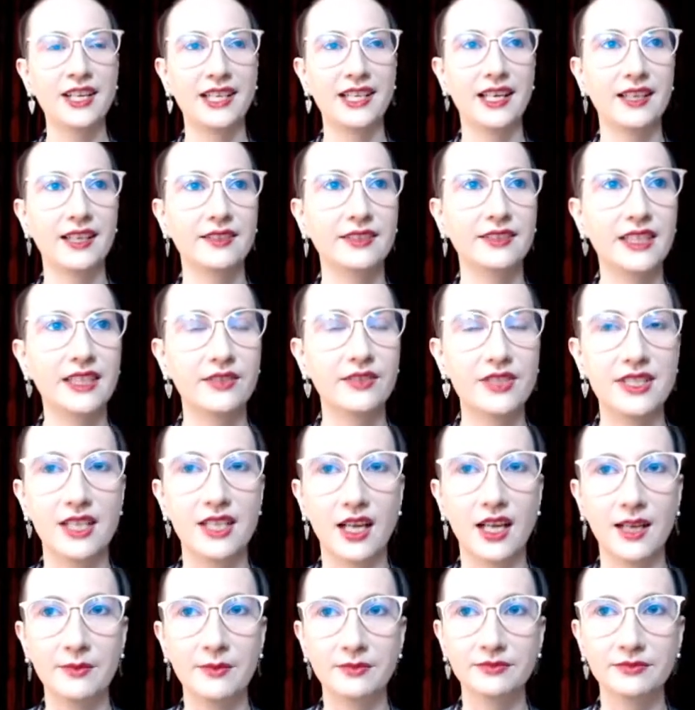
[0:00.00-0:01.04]
yet. Give it
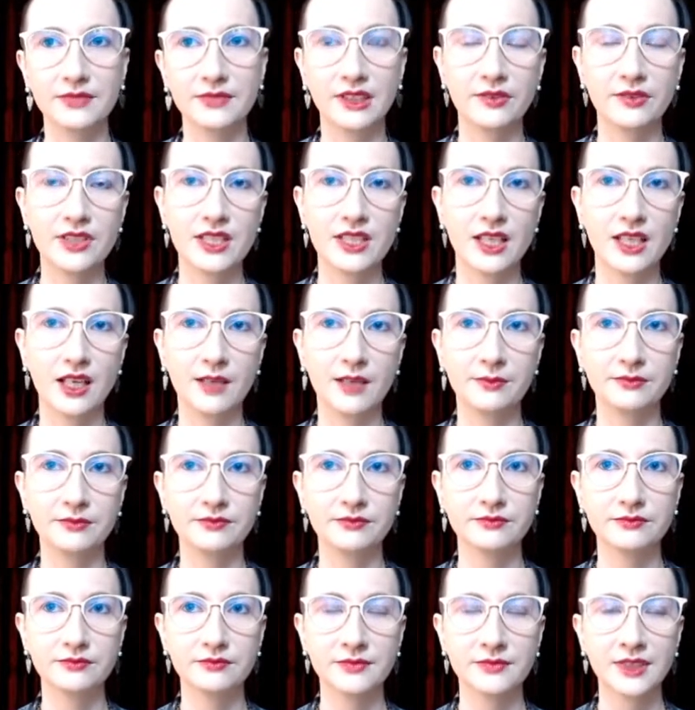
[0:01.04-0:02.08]
time. Give it time.
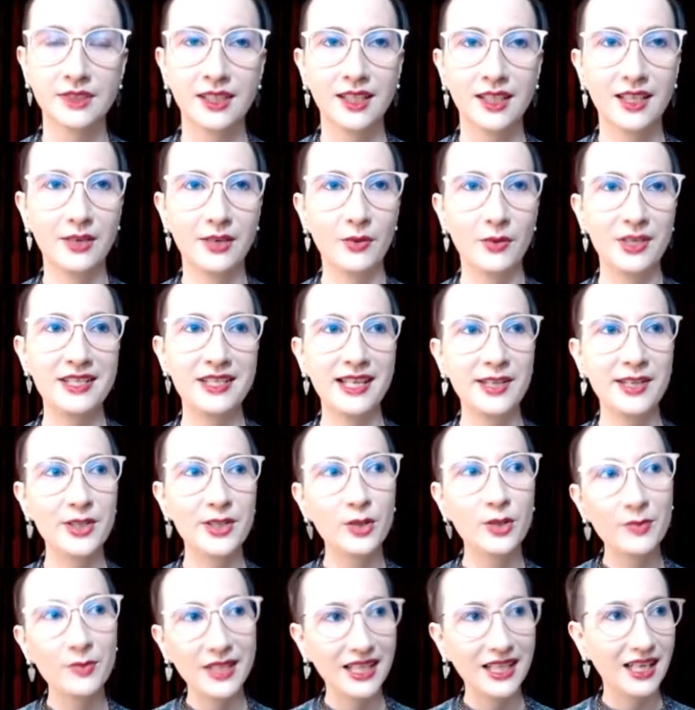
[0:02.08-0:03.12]
Yeah. One day
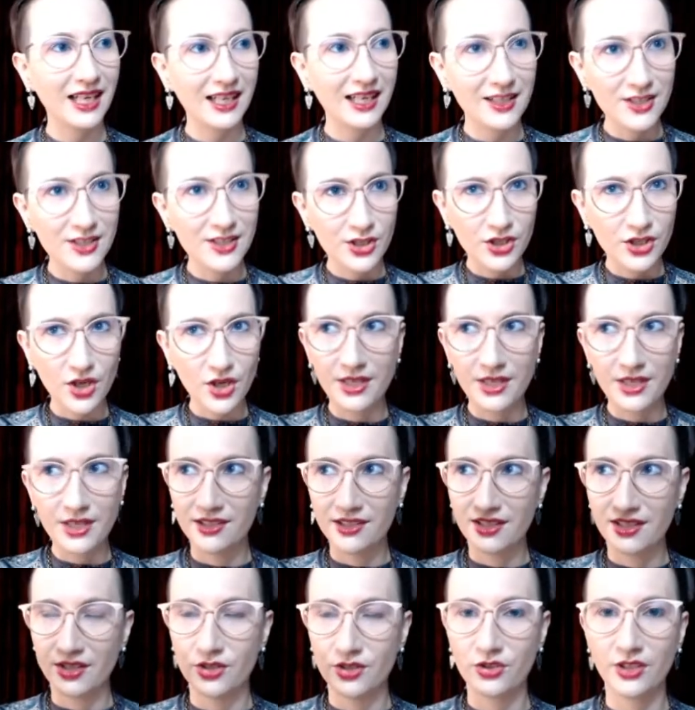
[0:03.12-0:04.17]
they'll be uh, sewn
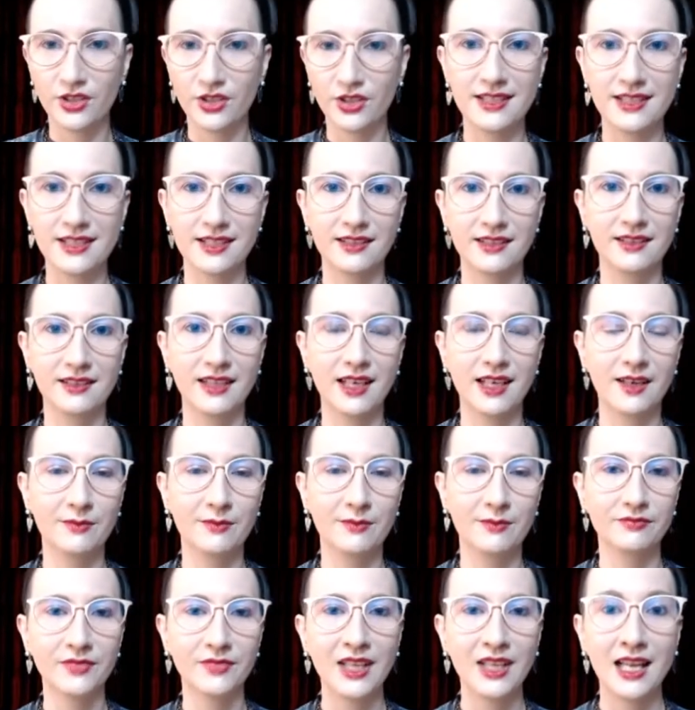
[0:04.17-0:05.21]
into the trees, and
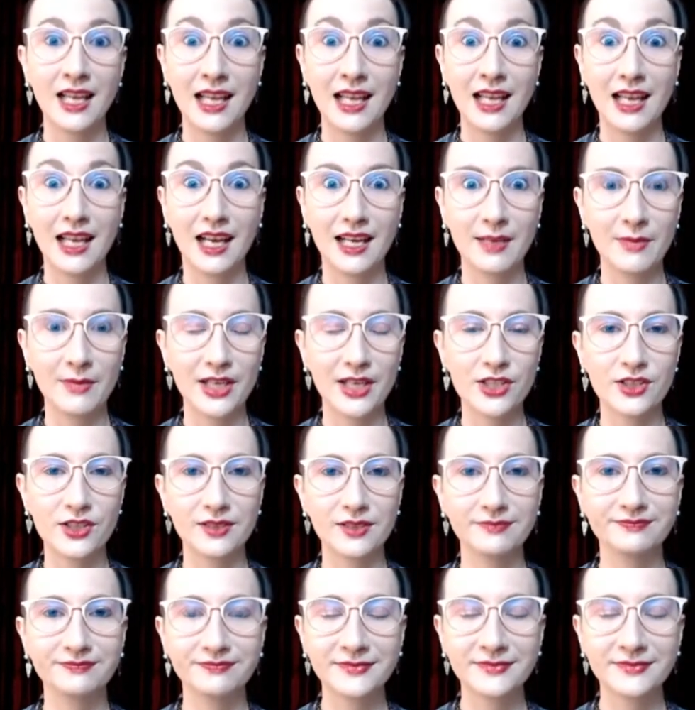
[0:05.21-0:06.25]
um, I imagine.